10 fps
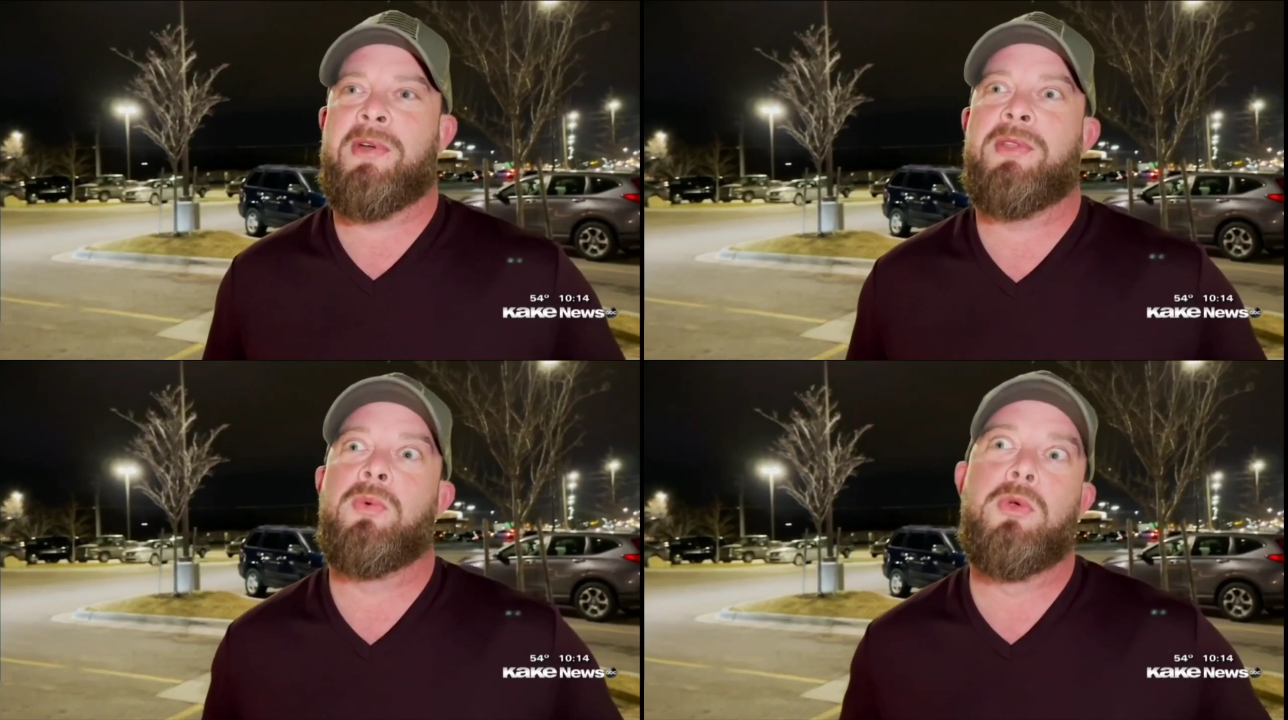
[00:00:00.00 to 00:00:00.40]

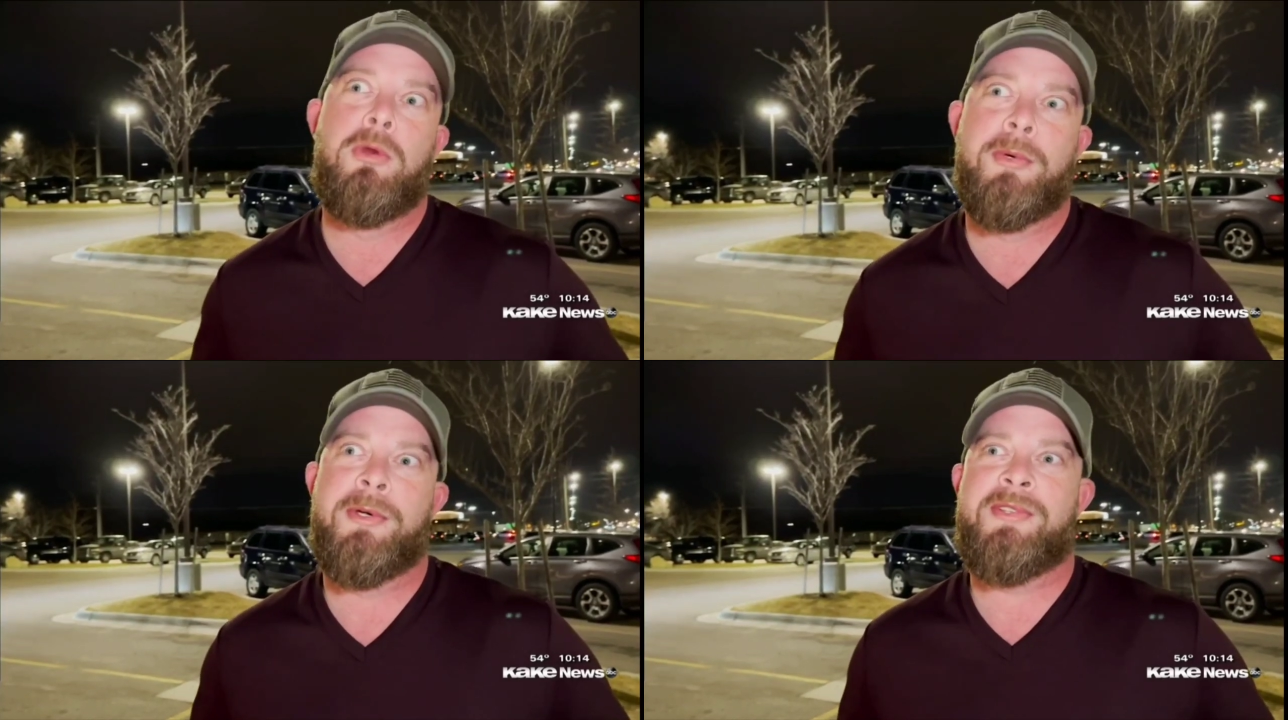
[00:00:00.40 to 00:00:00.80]
and the
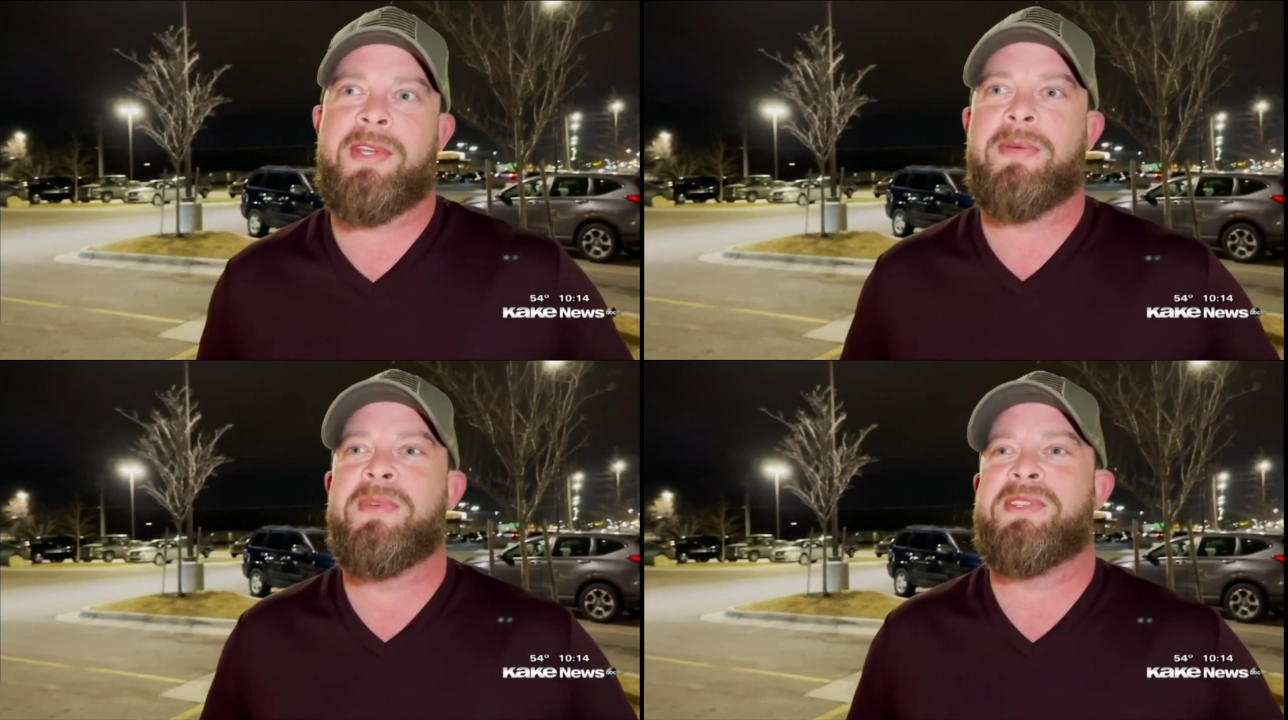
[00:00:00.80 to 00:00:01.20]
rumors
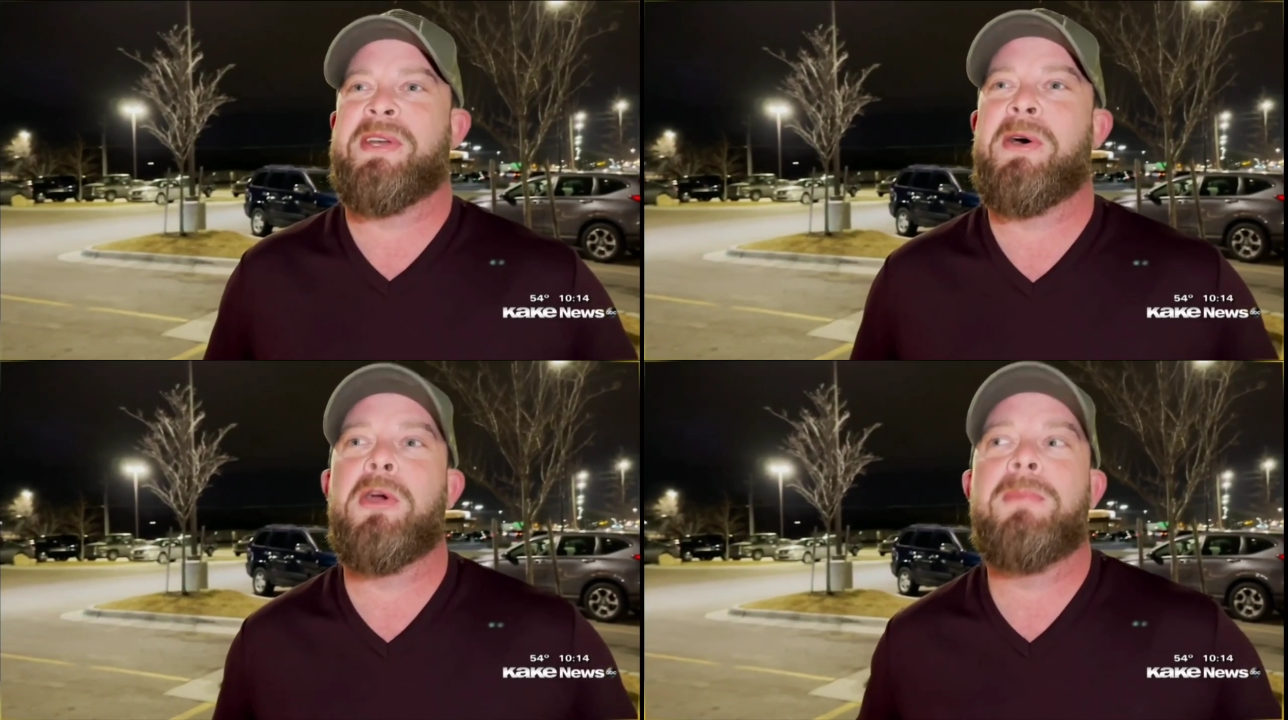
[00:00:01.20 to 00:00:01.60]
that it was
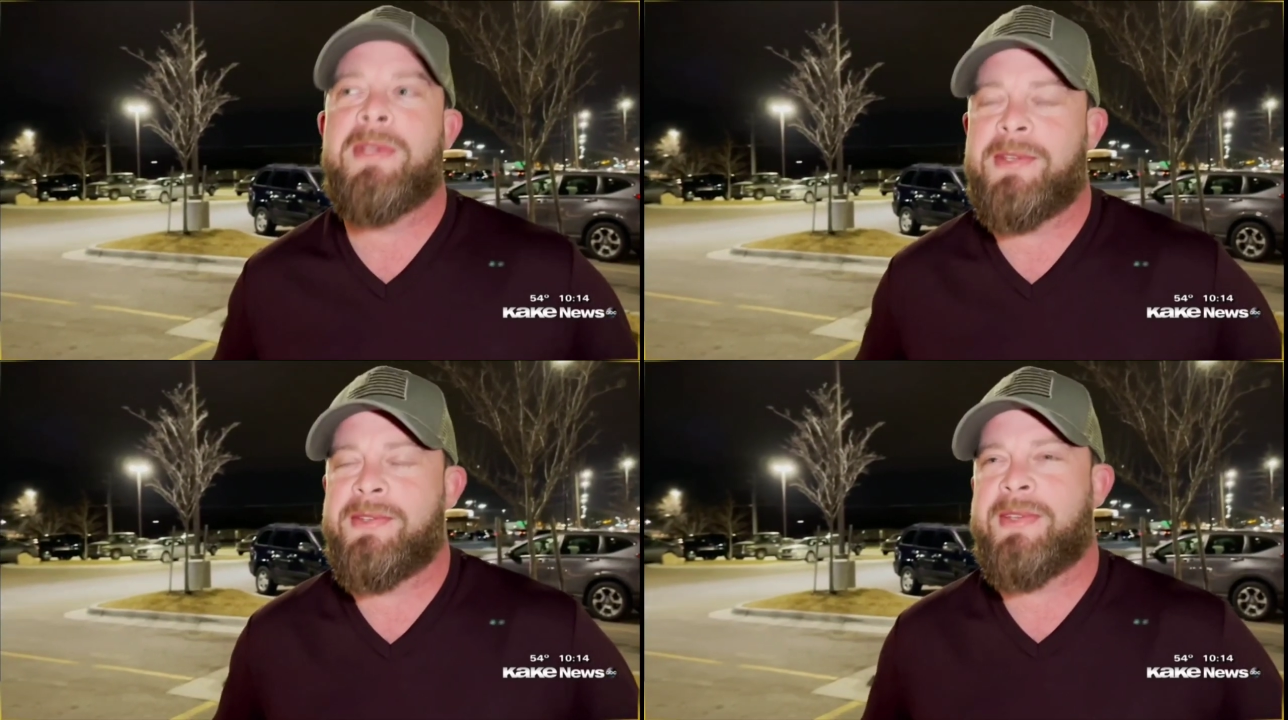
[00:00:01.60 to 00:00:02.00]
an
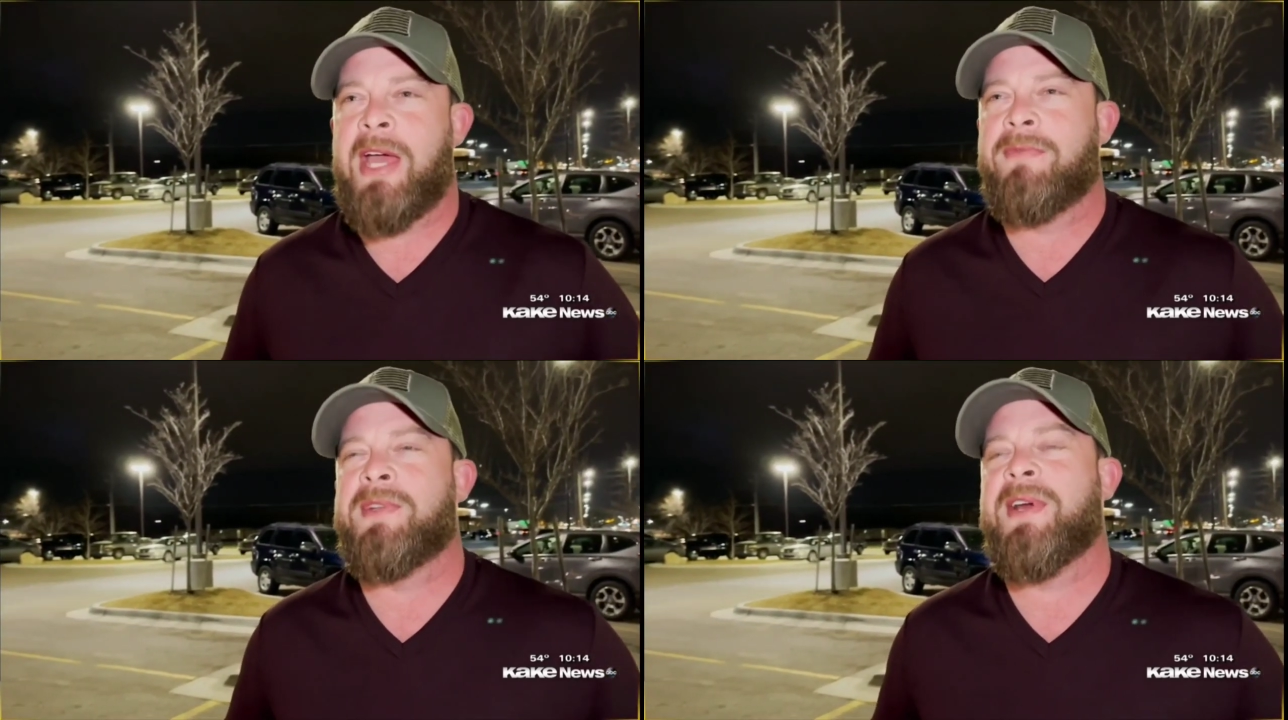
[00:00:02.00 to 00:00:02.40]
Arby's
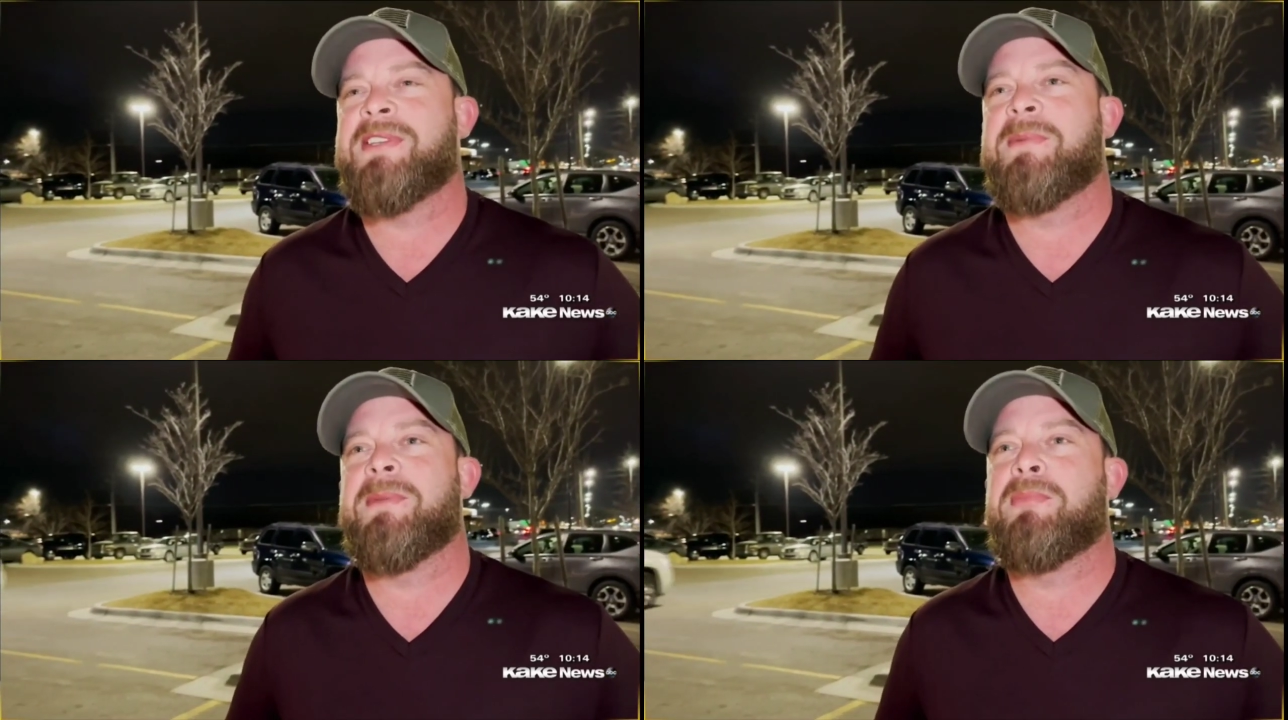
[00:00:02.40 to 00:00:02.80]

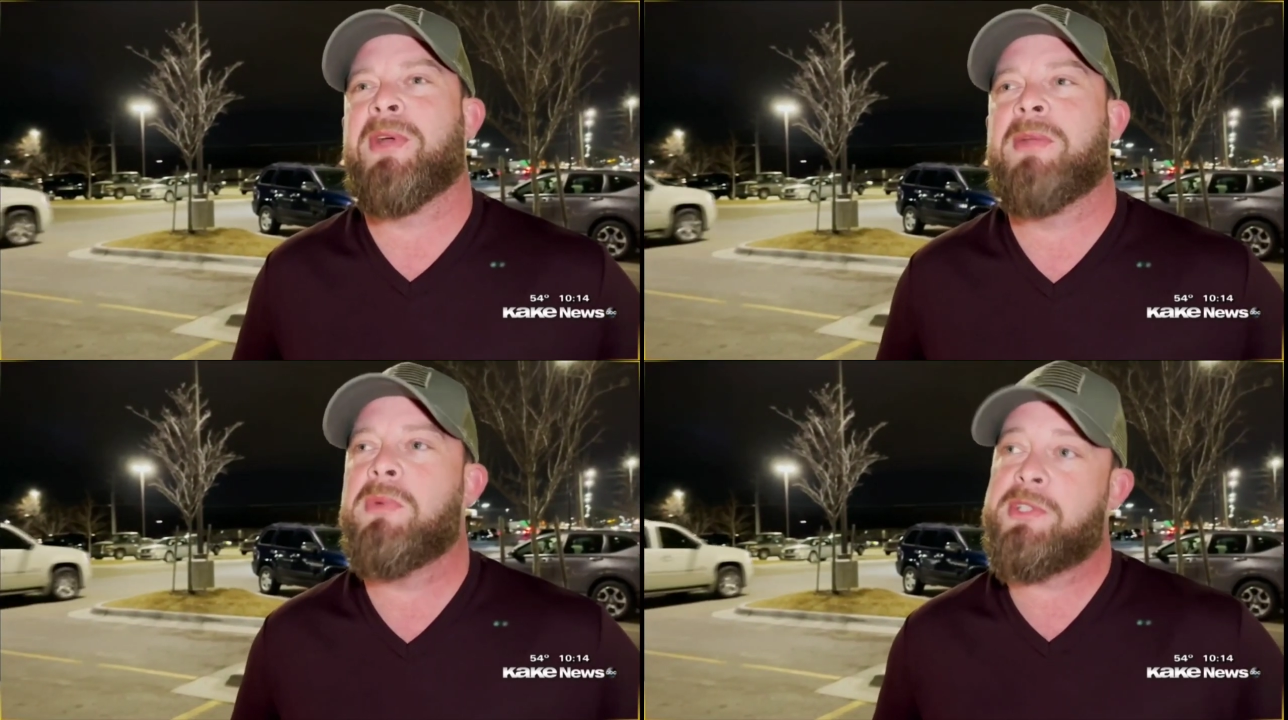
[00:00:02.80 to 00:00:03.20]
advertisement plane,